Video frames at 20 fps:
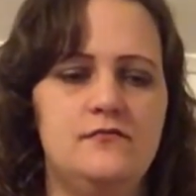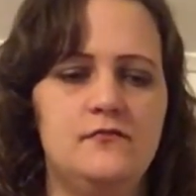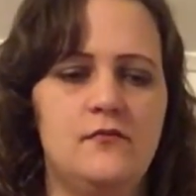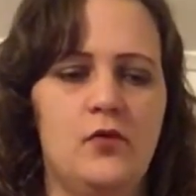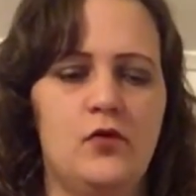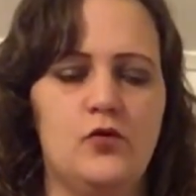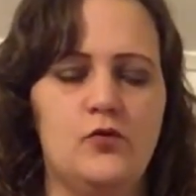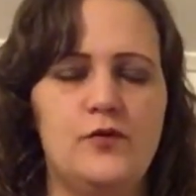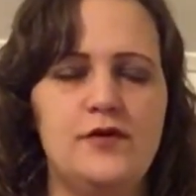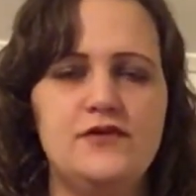
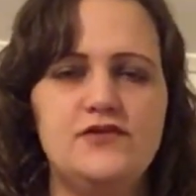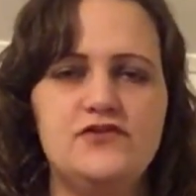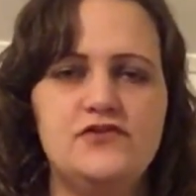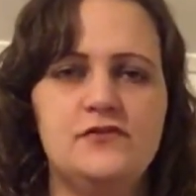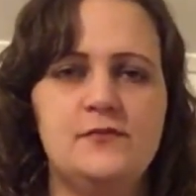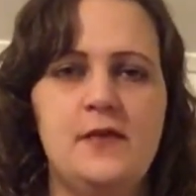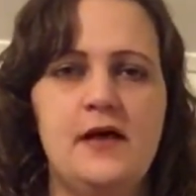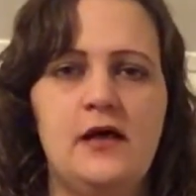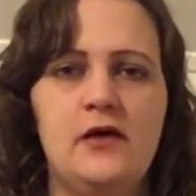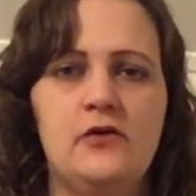more rich
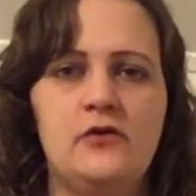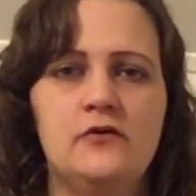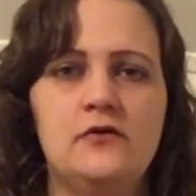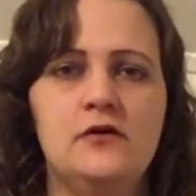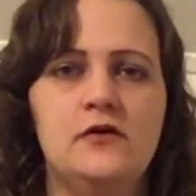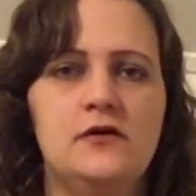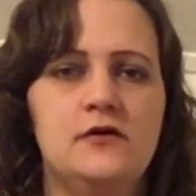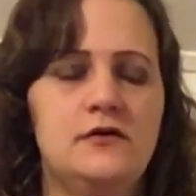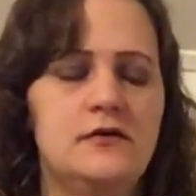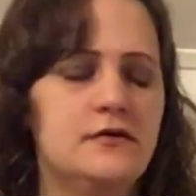smell
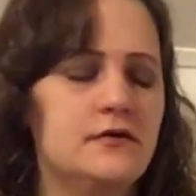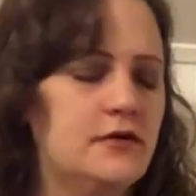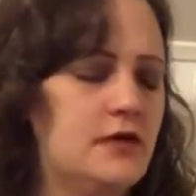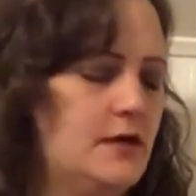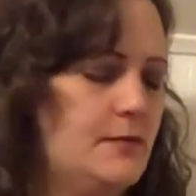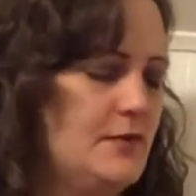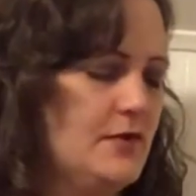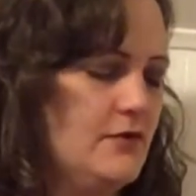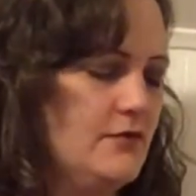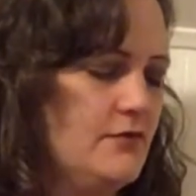
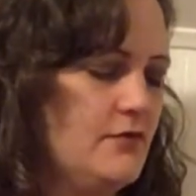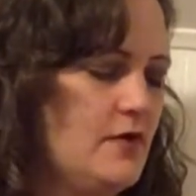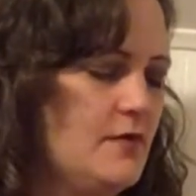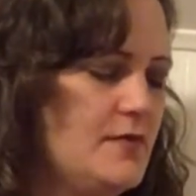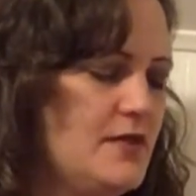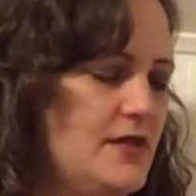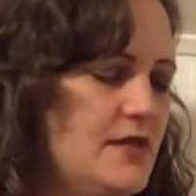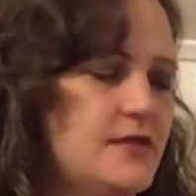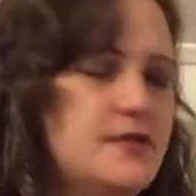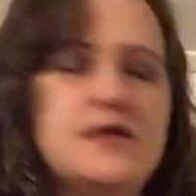coming
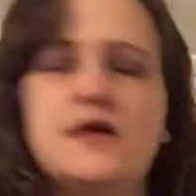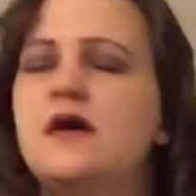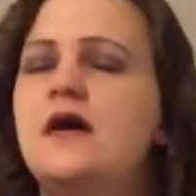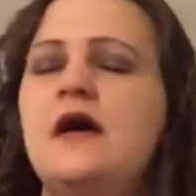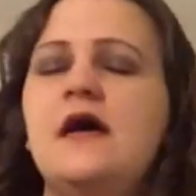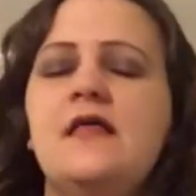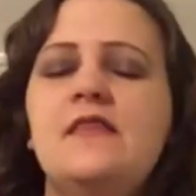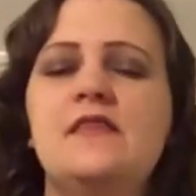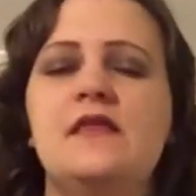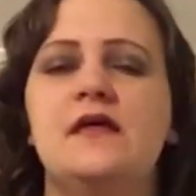from it,
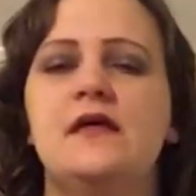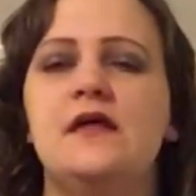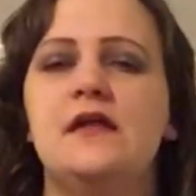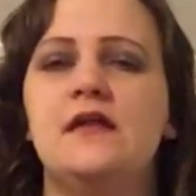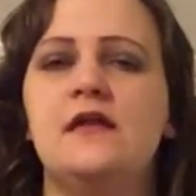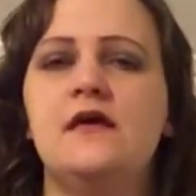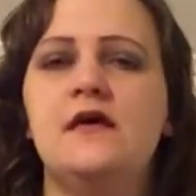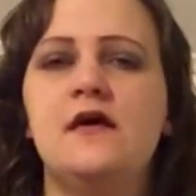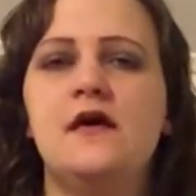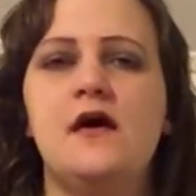and
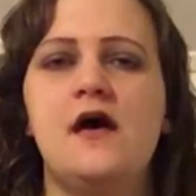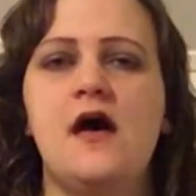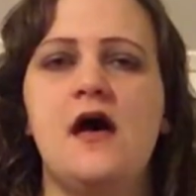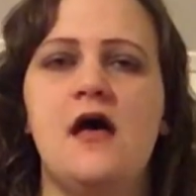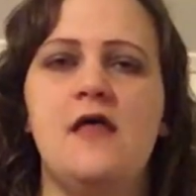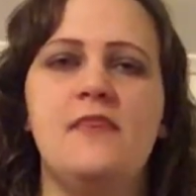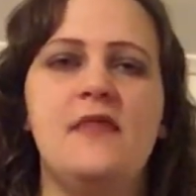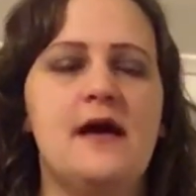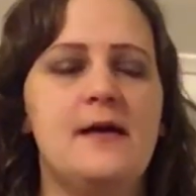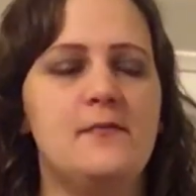then
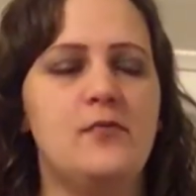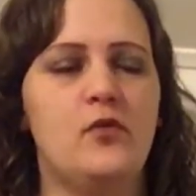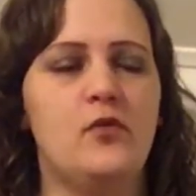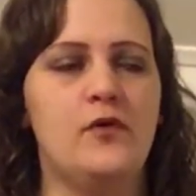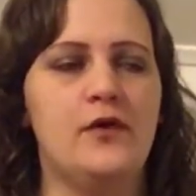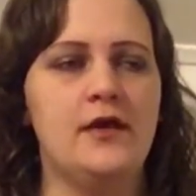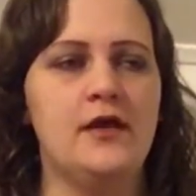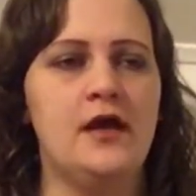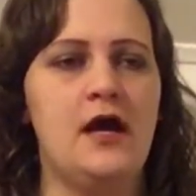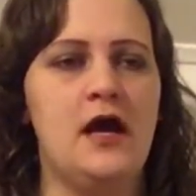at that
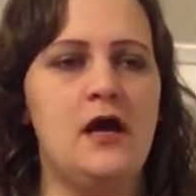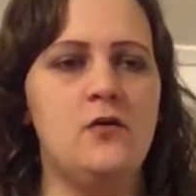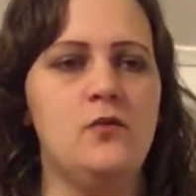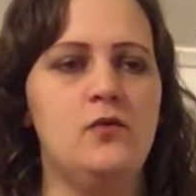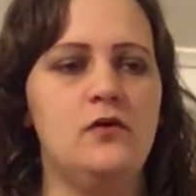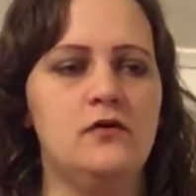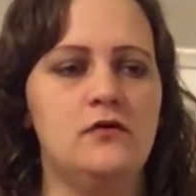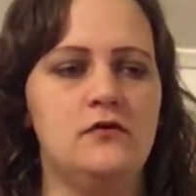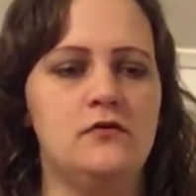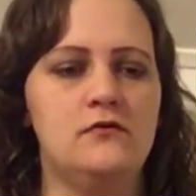point I
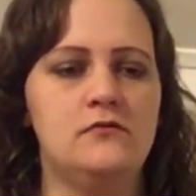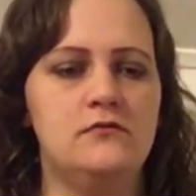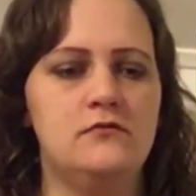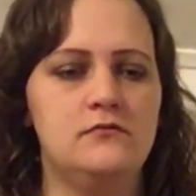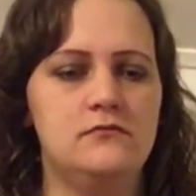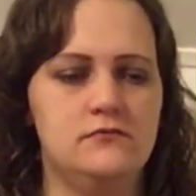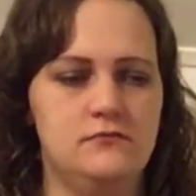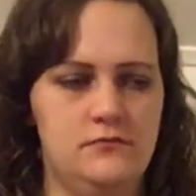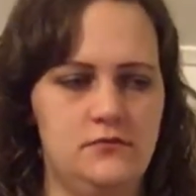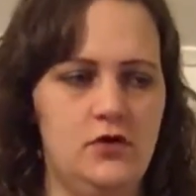will,
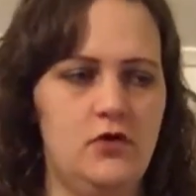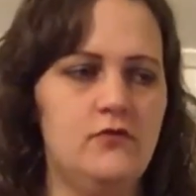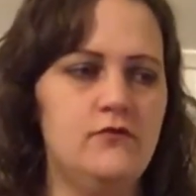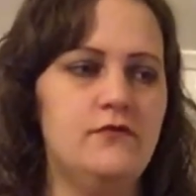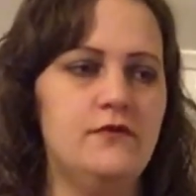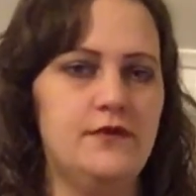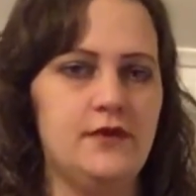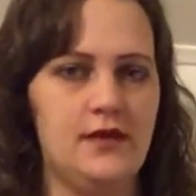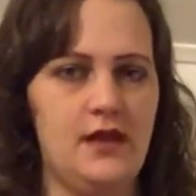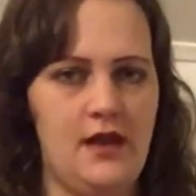
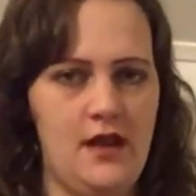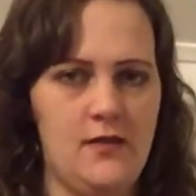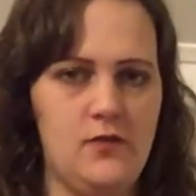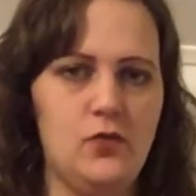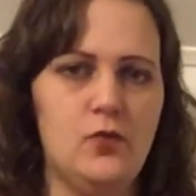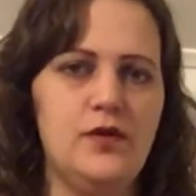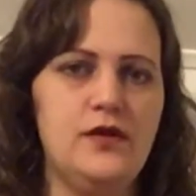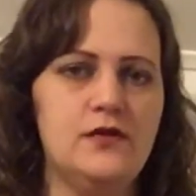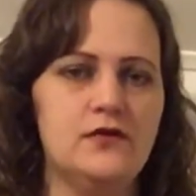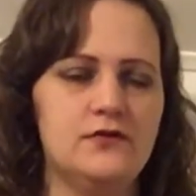hopefully in another
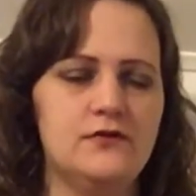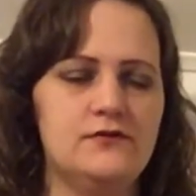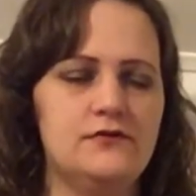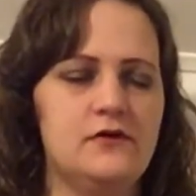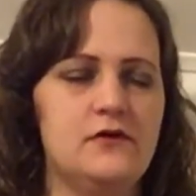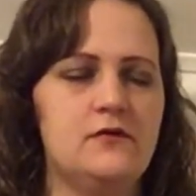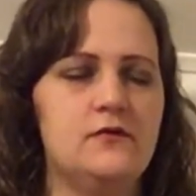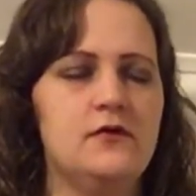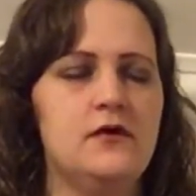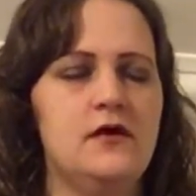week or
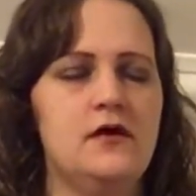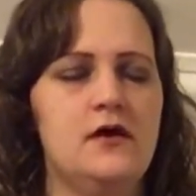so,